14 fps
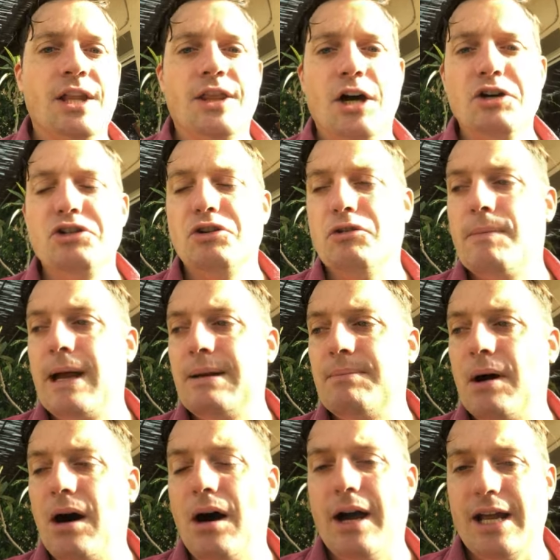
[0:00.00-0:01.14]
Those who remained
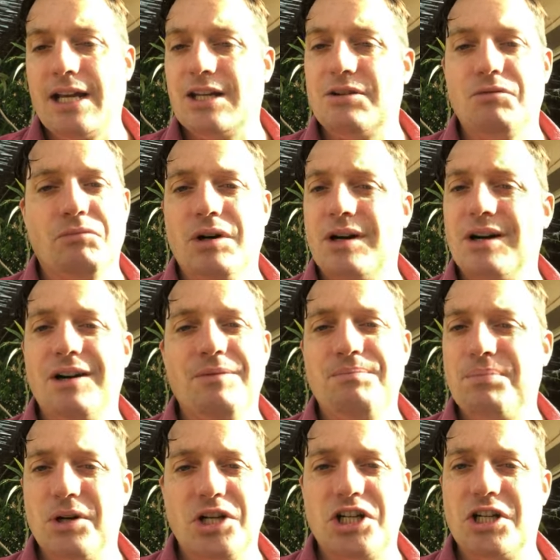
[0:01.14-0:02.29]
behind were
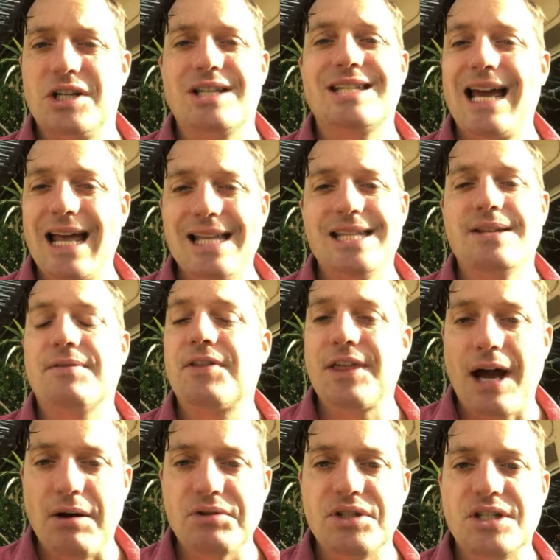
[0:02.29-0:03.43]
butchered. Tens of
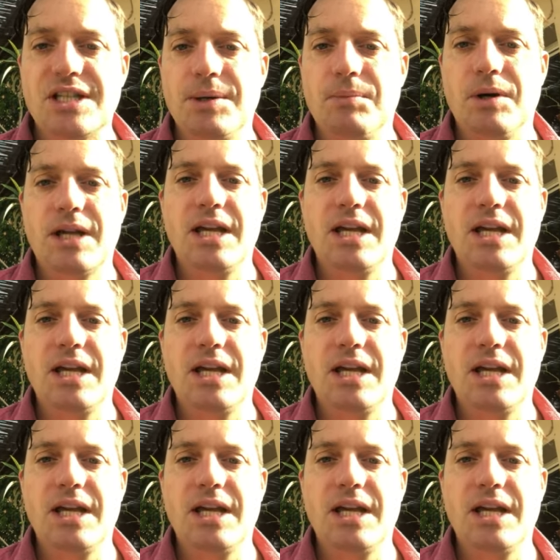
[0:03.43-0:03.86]
thousands of them were